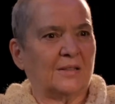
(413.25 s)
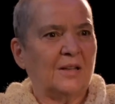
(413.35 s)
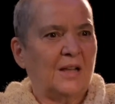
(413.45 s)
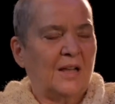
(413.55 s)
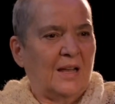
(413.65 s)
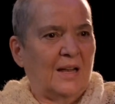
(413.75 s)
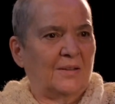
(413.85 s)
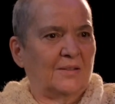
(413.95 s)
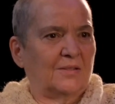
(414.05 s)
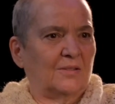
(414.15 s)

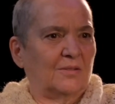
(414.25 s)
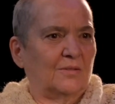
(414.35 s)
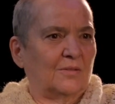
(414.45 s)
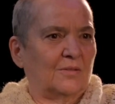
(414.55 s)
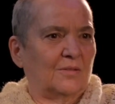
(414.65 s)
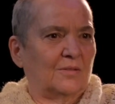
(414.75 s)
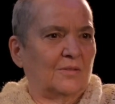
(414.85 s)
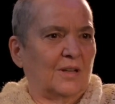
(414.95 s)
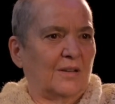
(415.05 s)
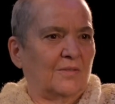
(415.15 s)
And this, you know,
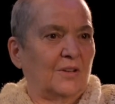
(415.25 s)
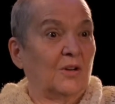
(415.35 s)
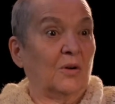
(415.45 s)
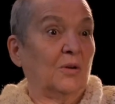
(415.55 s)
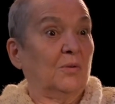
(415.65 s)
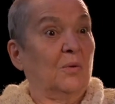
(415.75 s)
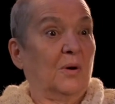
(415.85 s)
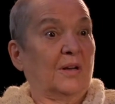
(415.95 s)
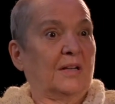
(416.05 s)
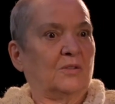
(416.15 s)
the kind of the girl who
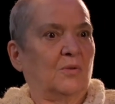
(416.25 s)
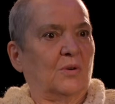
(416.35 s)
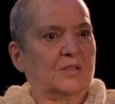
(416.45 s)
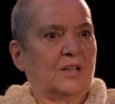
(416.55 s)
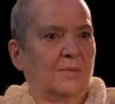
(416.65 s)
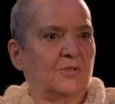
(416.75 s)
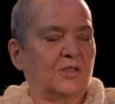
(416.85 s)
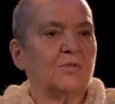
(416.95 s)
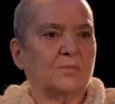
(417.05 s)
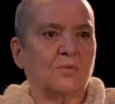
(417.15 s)
organized the horse club,
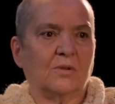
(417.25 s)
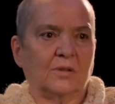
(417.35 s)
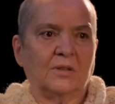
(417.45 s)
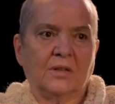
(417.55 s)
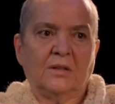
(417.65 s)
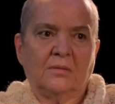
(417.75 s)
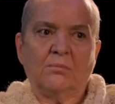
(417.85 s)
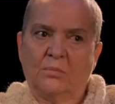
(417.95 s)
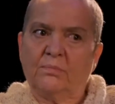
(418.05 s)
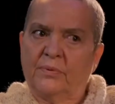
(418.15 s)
she was more
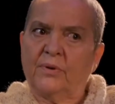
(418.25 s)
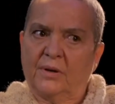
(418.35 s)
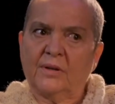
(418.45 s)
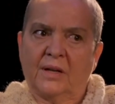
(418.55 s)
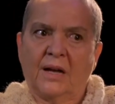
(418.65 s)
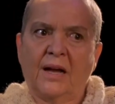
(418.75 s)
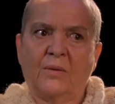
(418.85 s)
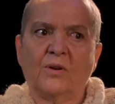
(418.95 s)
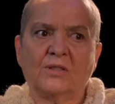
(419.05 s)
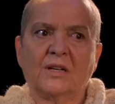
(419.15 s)
important than I
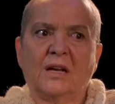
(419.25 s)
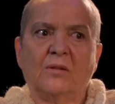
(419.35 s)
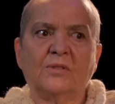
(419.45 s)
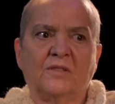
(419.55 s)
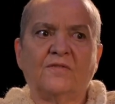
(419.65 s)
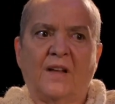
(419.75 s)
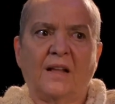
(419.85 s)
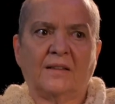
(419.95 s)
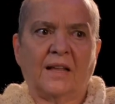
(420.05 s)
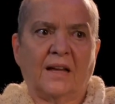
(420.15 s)
was. And I always
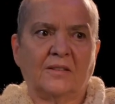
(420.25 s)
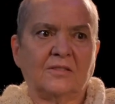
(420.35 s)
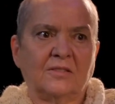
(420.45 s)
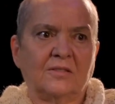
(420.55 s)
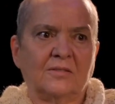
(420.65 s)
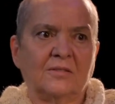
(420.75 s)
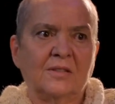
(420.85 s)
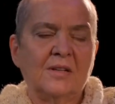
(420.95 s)
felt that, you know.